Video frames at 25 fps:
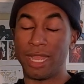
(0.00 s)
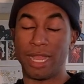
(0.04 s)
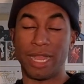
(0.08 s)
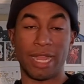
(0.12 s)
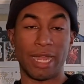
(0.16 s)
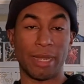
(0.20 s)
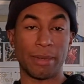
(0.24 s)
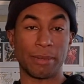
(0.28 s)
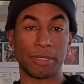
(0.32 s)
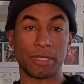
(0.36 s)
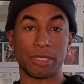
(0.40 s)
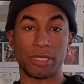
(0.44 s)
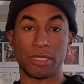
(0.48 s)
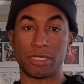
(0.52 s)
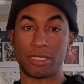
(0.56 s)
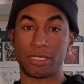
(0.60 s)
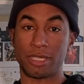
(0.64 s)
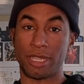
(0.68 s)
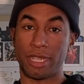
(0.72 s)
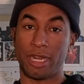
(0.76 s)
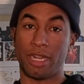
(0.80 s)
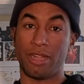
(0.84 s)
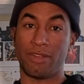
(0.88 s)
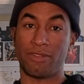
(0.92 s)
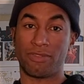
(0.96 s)
I'm gonna
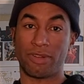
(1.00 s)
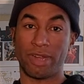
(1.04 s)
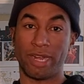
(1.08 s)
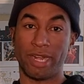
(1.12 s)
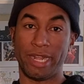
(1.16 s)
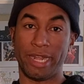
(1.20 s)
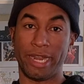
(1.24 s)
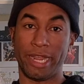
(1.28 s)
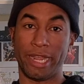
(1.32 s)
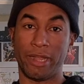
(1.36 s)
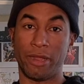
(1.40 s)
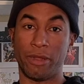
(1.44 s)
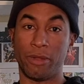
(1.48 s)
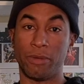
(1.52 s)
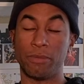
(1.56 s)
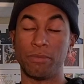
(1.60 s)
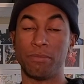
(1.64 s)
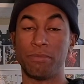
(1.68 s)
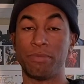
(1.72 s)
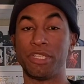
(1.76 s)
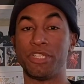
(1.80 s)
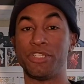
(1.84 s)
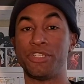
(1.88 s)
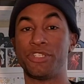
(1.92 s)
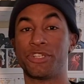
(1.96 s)
sign off right now.
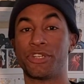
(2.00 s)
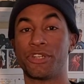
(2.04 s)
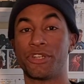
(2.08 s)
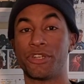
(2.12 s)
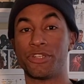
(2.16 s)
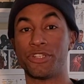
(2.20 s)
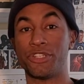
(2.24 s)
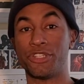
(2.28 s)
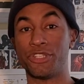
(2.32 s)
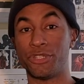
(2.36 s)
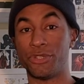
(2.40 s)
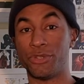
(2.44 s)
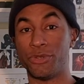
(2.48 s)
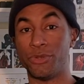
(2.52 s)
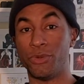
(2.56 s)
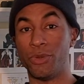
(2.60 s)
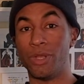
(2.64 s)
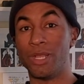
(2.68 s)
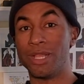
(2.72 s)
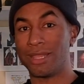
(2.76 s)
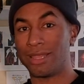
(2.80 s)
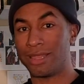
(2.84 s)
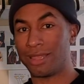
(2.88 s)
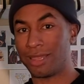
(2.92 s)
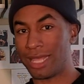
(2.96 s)
Be sure to
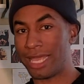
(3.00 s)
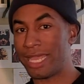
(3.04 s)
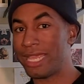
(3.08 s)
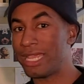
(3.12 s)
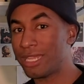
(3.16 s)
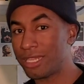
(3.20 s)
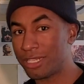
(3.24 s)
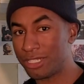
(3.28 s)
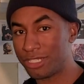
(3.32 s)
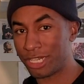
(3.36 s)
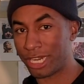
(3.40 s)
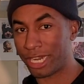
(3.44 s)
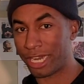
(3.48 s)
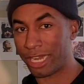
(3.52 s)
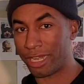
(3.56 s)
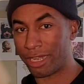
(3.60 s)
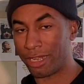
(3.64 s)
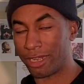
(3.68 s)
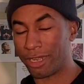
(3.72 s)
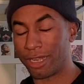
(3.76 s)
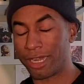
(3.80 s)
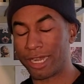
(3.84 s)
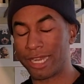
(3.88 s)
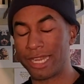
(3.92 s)
like, share,